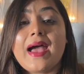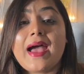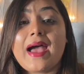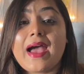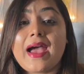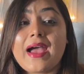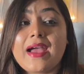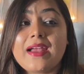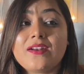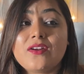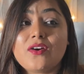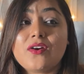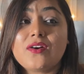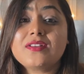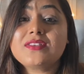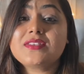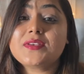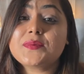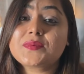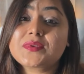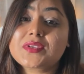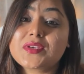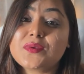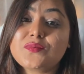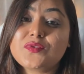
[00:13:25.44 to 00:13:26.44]
And on
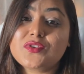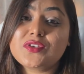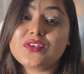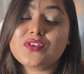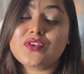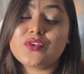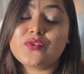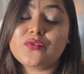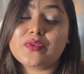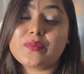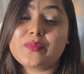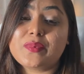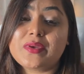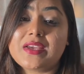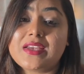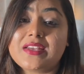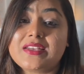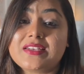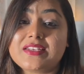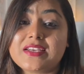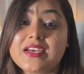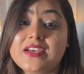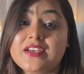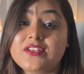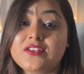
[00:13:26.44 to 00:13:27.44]
subscription, you will be
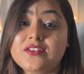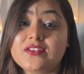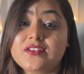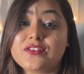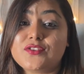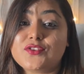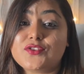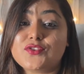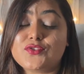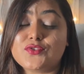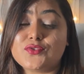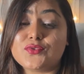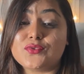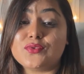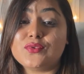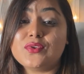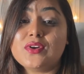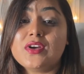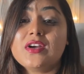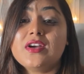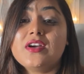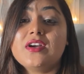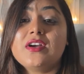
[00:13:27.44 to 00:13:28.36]
entitled to